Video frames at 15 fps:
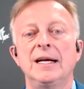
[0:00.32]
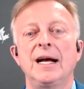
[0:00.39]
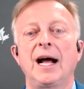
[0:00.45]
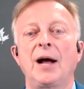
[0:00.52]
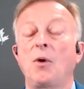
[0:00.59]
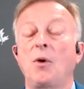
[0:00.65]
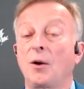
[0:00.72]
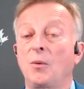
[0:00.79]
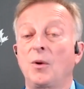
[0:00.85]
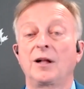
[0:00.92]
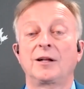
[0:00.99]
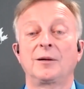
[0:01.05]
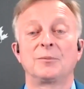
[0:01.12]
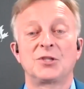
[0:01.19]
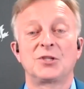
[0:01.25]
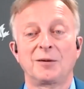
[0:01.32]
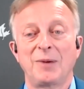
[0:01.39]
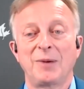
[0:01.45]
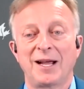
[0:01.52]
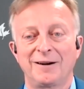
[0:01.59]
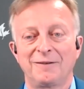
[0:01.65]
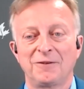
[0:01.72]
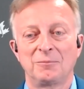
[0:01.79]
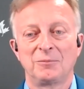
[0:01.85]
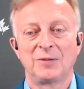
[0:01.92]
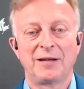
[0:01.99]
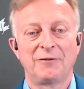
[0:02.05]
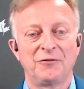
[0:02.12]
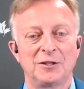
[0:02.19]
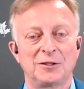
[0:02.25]
I want to welcome Chuck Penner from
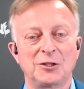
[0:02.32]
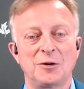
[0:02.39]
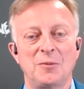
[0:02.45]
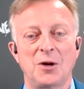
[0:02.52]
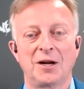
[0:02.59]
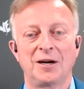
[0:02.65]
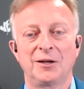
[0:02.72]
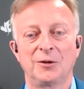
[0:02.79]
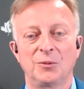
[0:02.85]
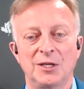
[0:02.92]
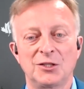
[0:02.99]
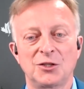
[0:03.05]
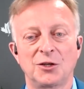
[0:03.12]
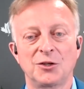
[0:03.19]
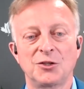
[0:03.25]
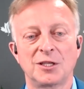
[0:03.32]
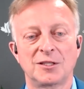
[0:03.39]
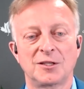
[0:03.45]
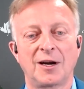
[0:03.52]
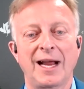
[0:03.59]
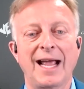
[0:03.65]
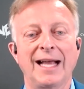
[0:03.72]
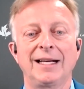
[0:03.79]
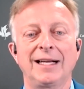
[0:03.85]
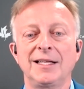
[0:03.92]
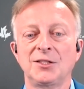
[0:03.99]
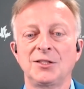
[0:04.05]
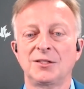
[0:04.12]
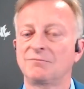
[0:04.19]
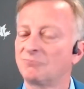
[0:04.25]
Leftfield Commodity Research as our
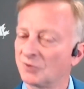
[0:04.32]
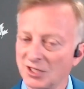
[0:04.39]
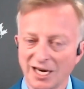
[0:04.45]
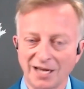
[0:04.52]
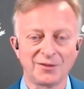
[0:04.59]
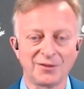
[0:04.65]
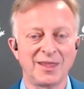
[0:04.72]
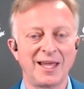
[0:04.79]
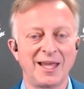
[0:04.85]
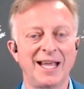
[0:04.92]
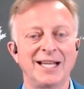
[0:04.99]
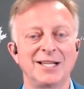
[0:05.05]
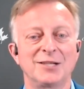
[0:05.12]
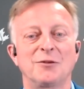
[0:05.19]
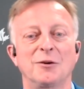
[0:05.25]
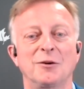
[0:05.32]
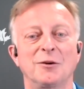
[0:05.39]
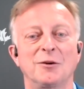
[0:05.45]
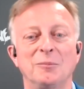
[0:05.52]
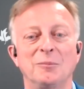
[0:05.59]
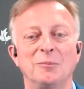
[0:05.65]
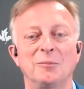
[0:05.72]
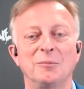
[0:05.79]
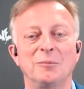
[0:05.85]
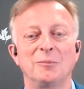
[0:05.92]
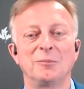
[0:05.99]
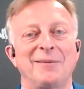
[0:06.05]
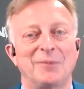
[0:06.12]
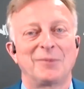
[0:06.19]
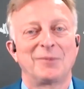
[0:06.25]
analyst. Chuck, thanks for being here,
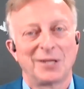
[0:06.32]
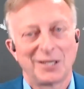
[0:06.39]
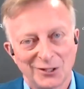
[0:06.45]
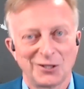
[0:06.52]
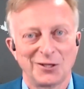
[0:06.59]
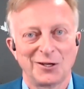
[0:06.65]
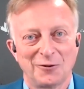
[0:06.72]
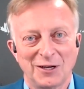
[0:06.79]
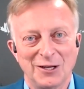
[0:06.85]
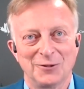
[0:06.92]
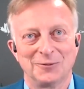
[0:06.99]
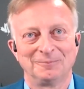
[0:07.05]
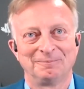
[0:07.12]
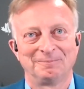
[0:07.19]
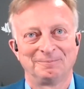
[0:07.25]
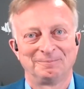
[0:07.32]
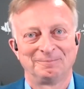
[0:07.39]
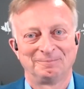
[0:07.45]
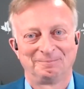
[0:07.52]
and I'm going to turn it over to you.